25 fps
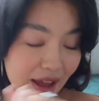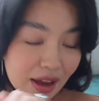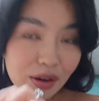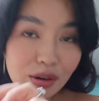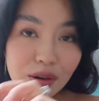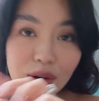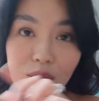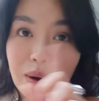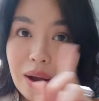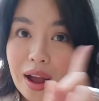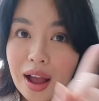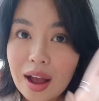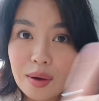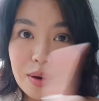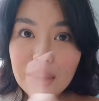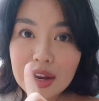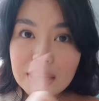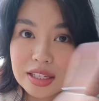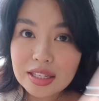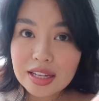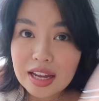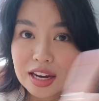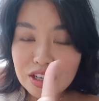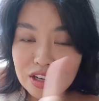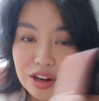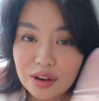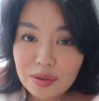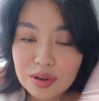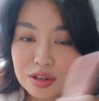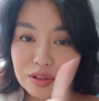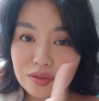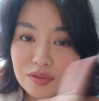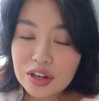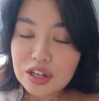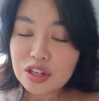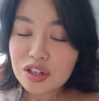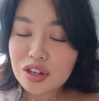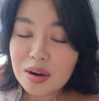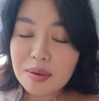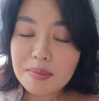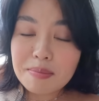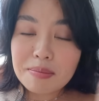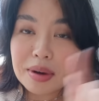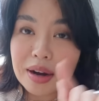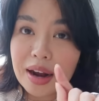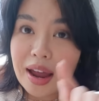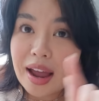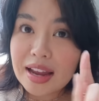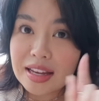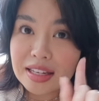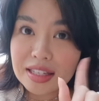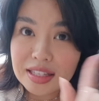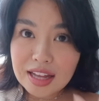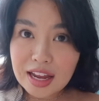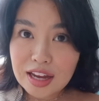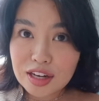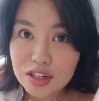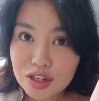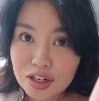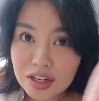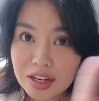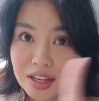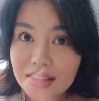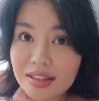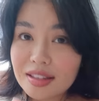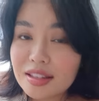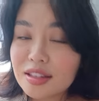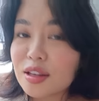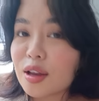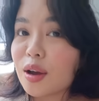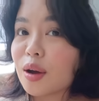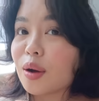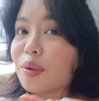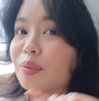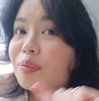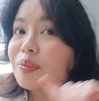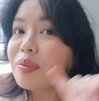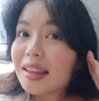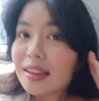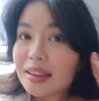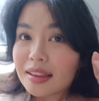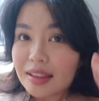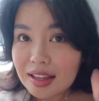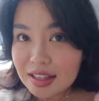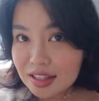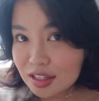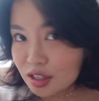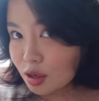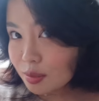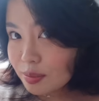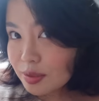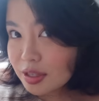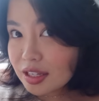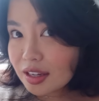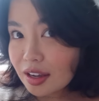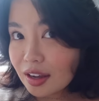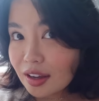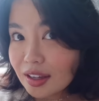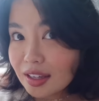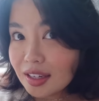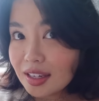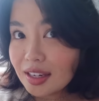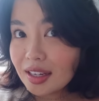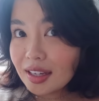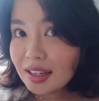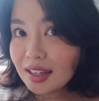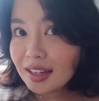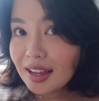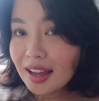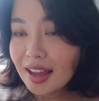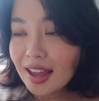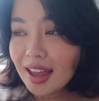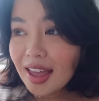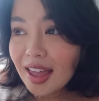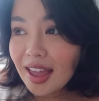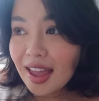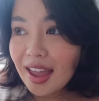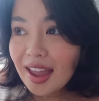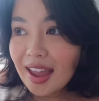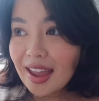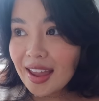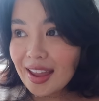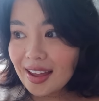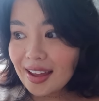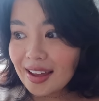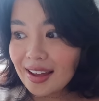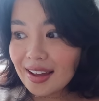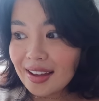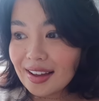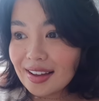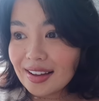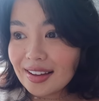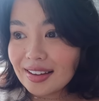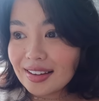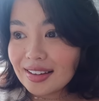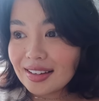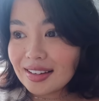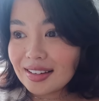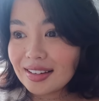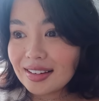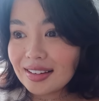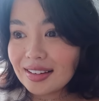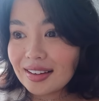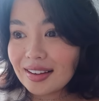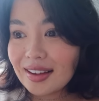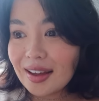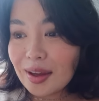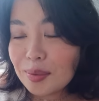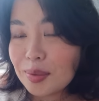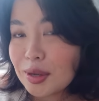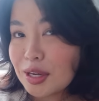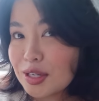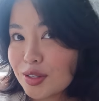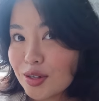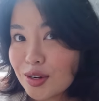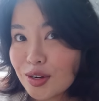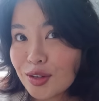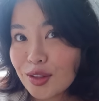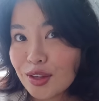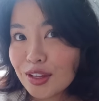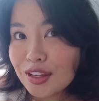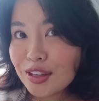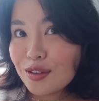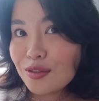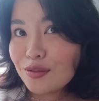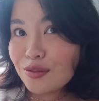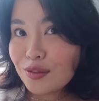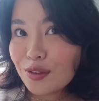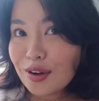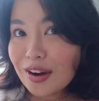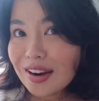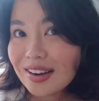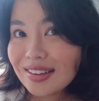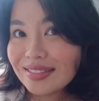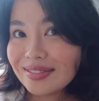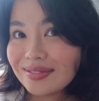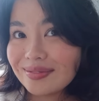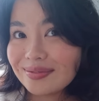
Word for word: I don't know how I snatched that reservation, but I snatched it. So let's hope it's good. And I'll make sure to look cute for it.